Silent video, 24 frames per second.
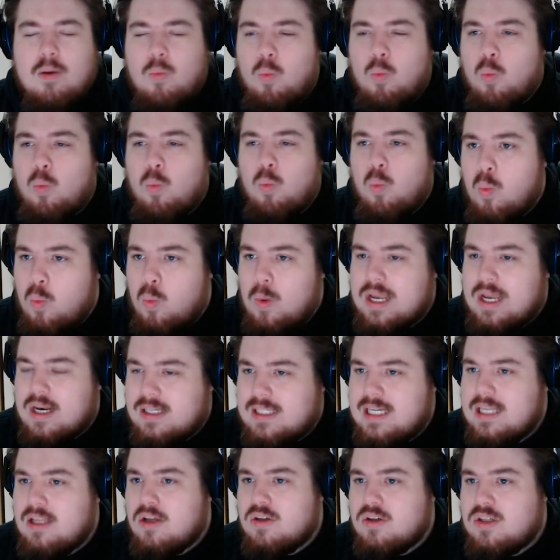we're going to
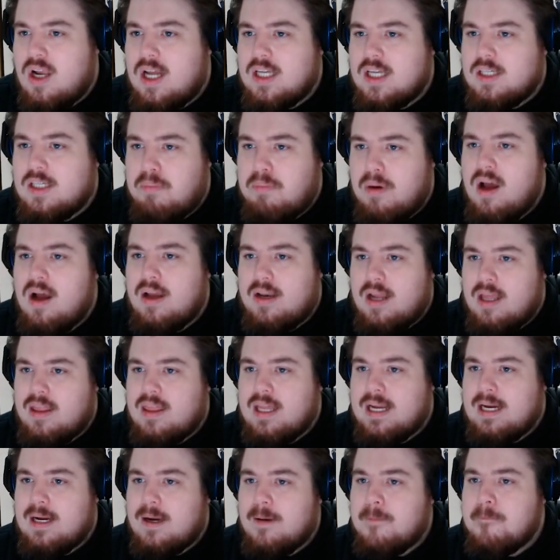see those lines blurred, I think.